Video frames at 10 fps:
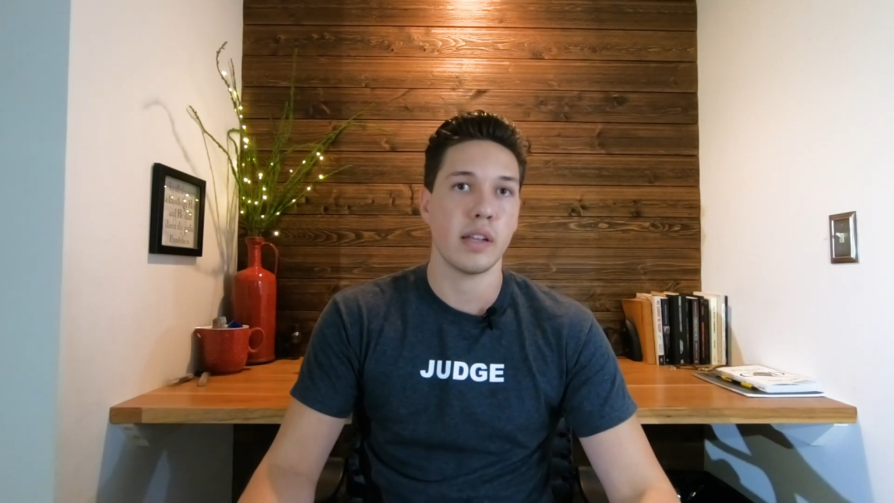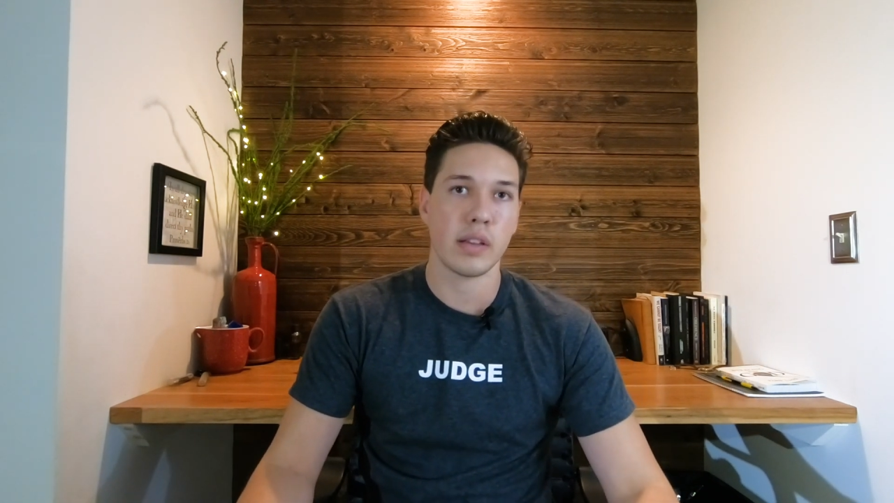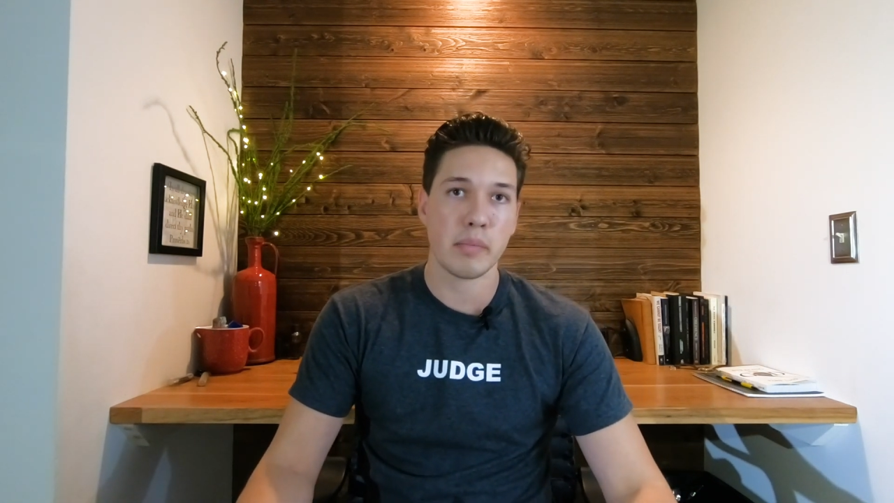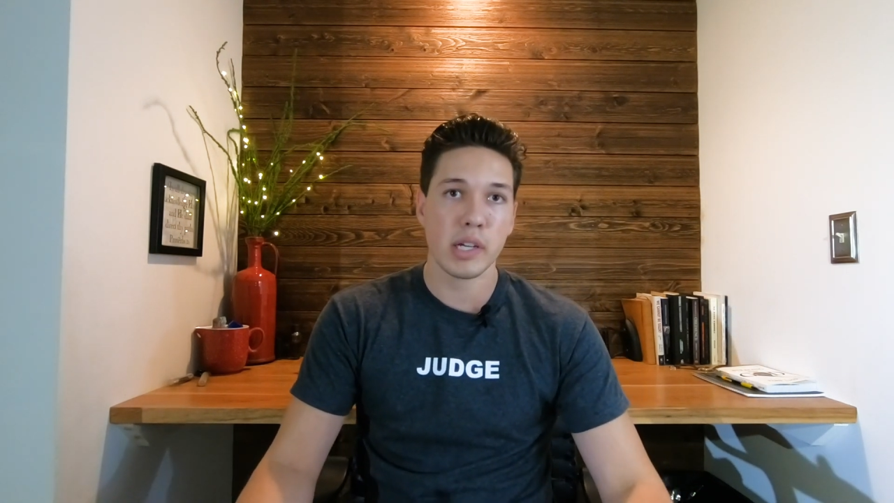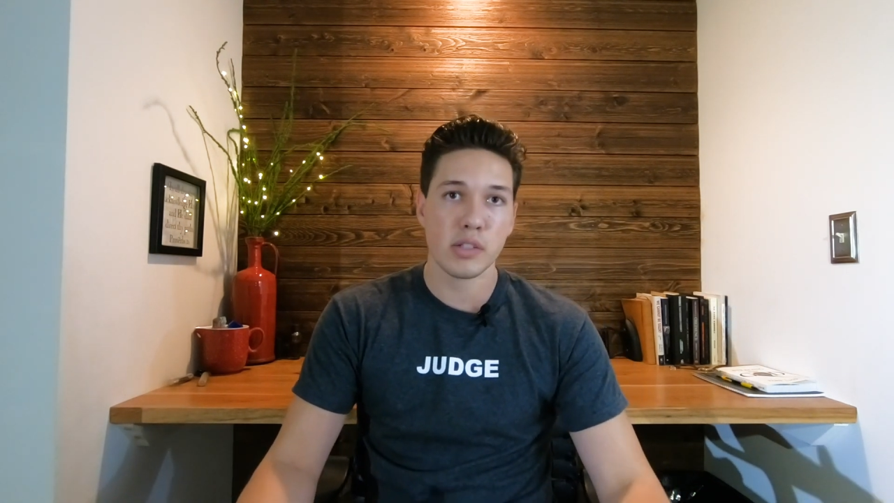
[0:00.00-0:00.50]

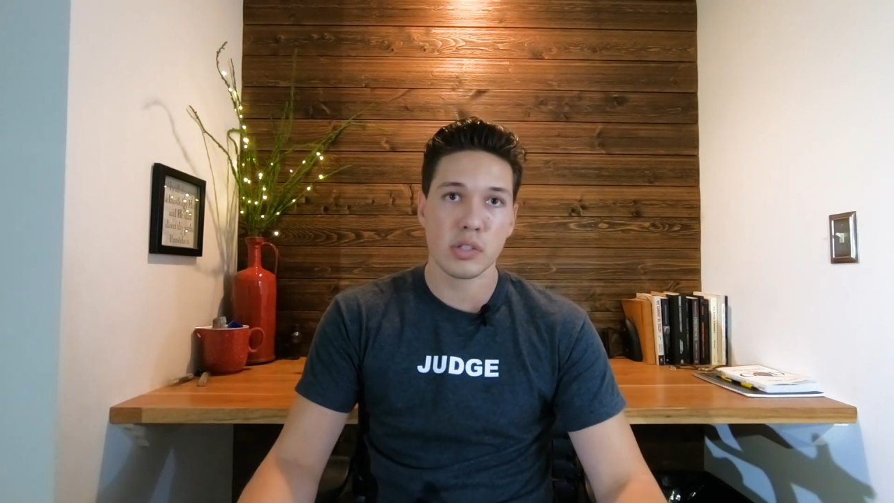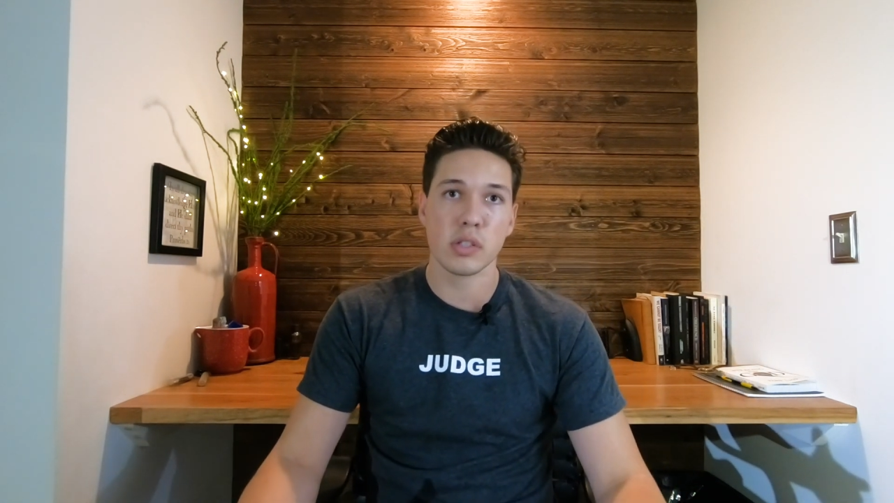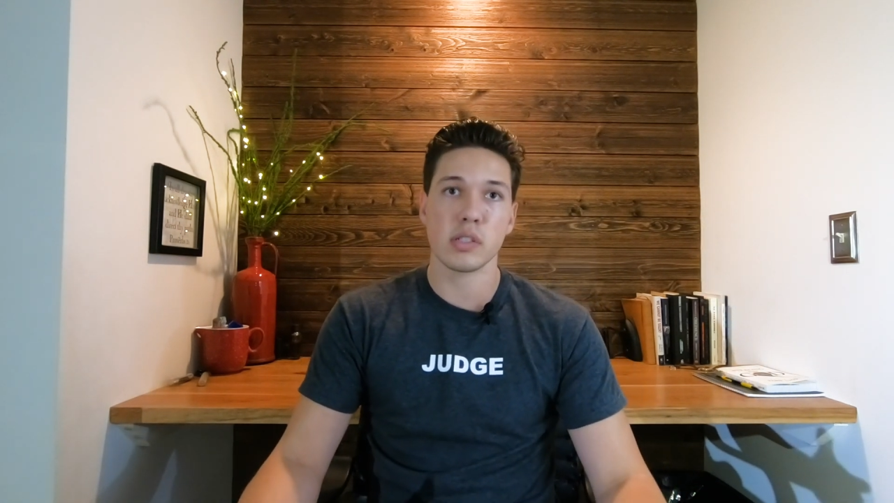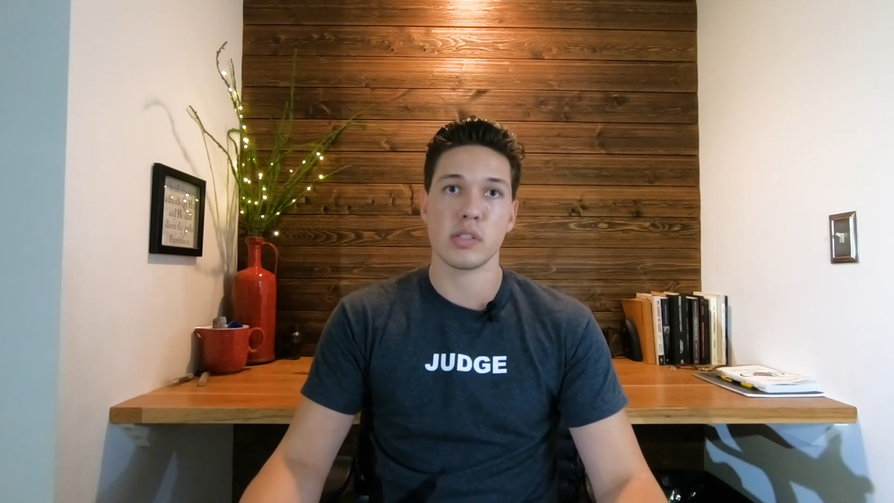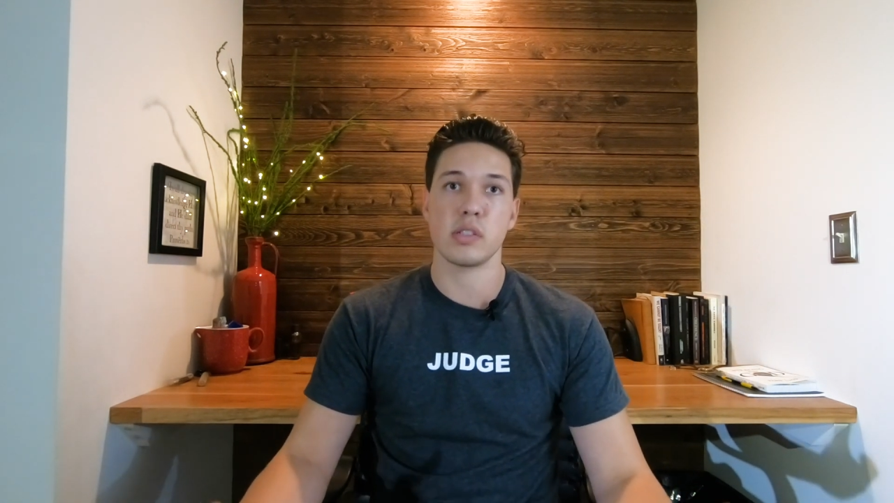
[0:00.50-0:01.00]
they make
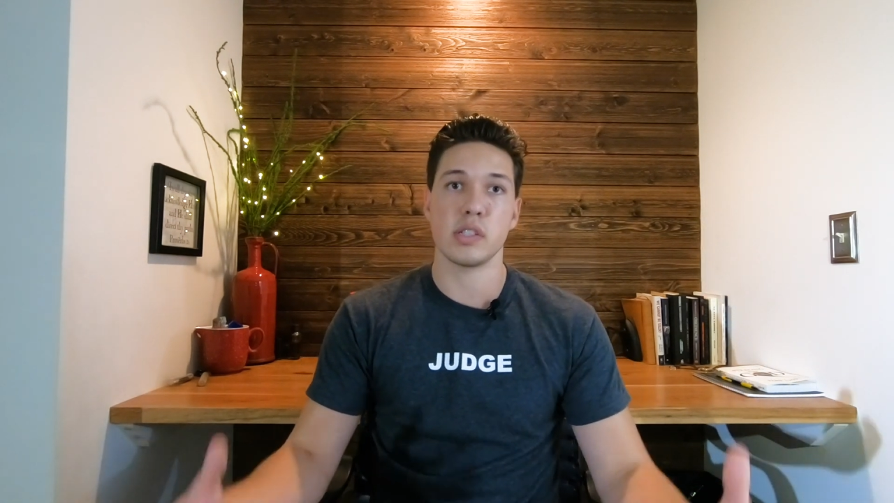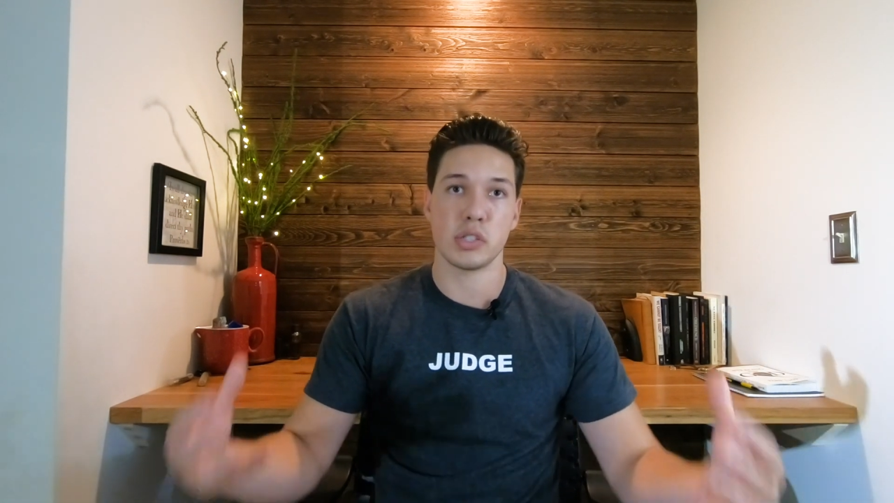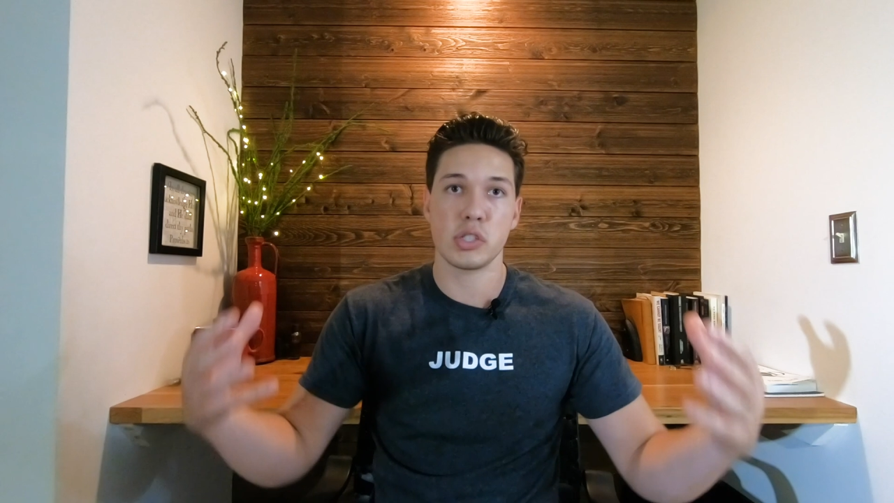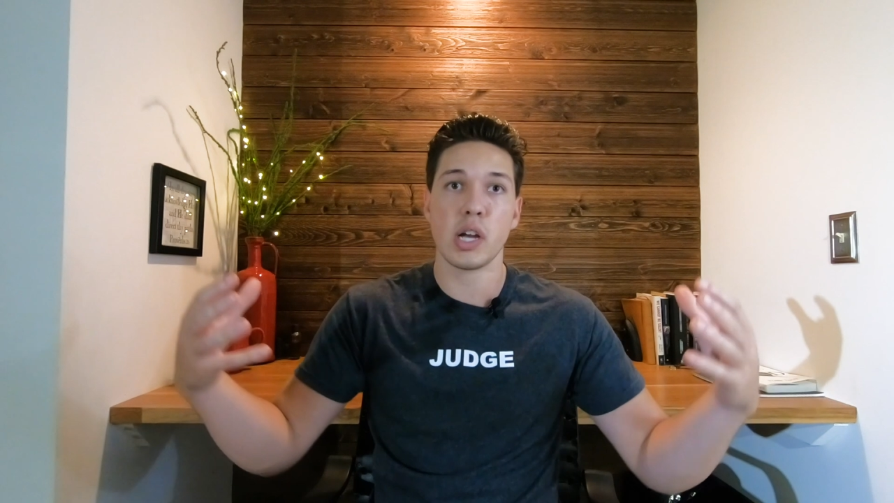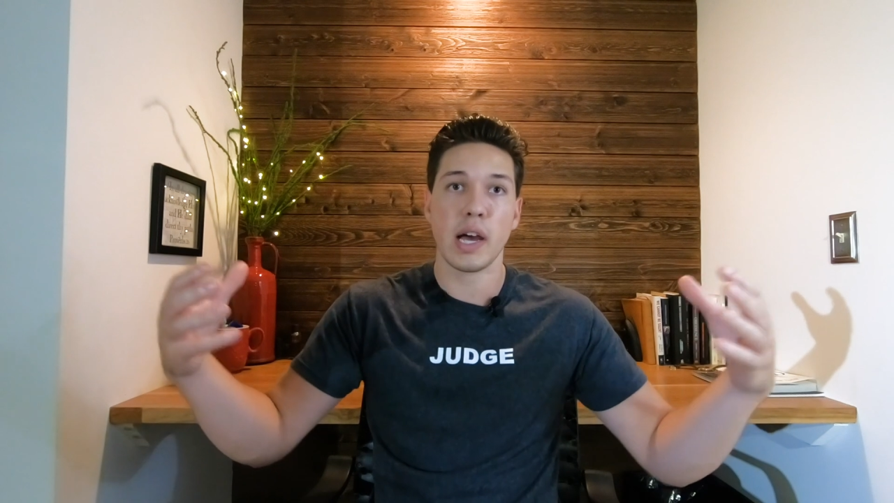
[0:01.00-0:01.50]
sure to
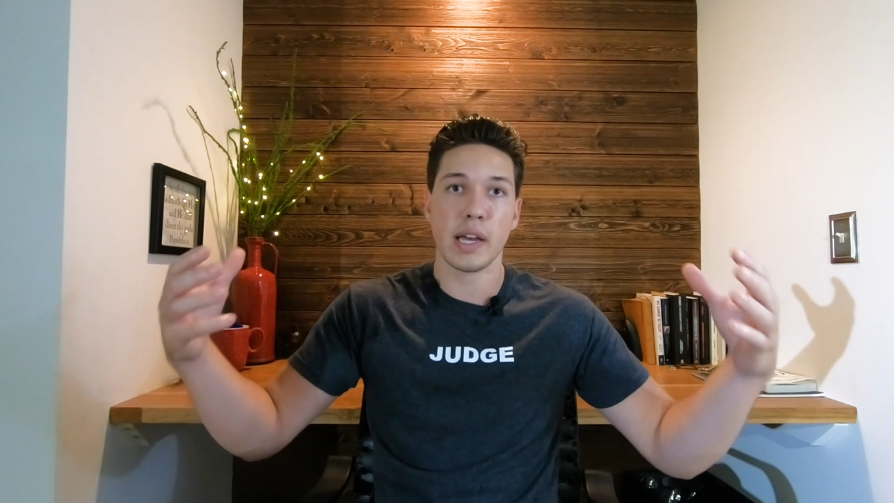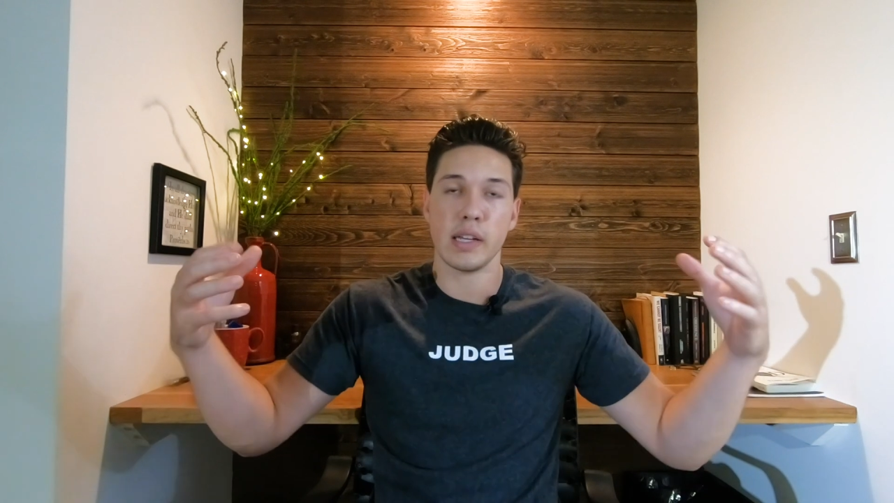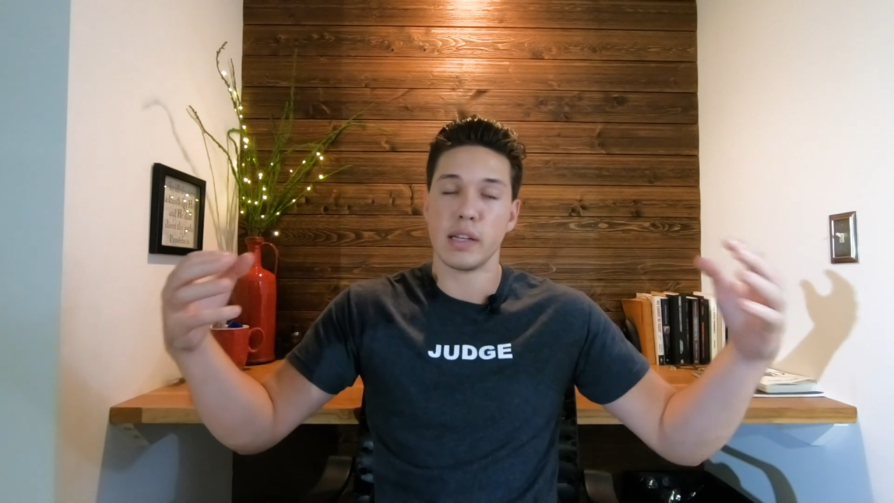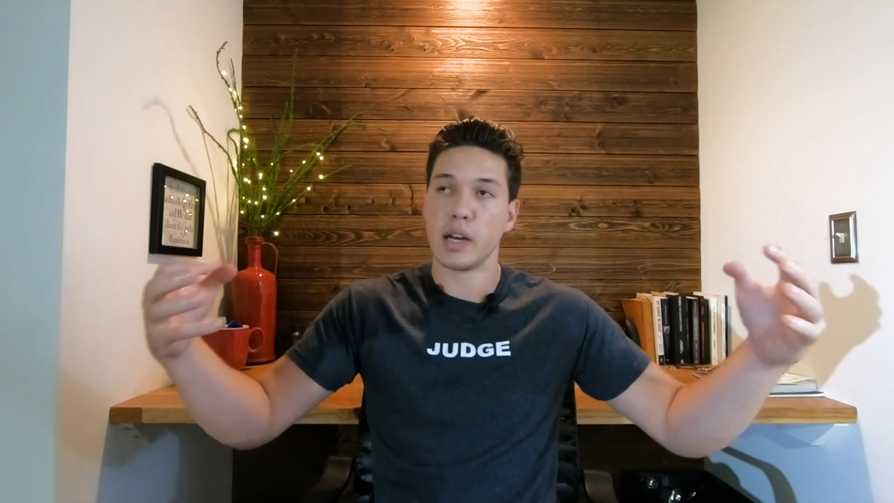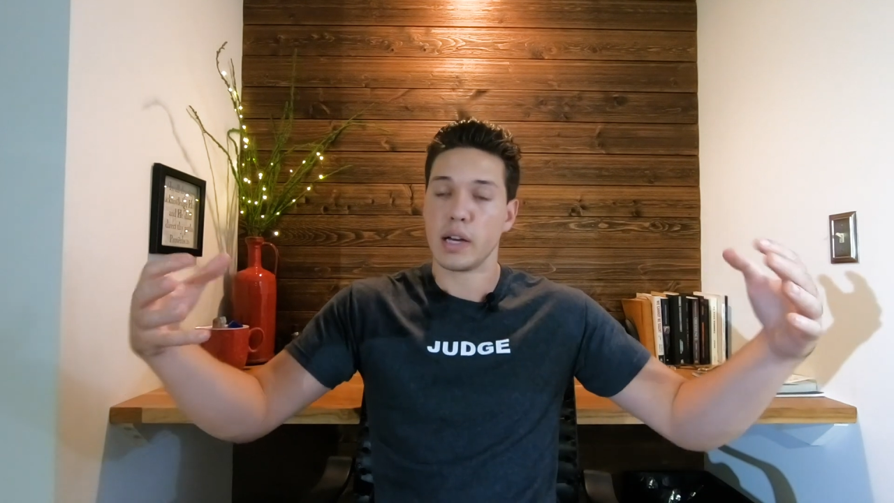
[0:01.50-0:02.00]
shine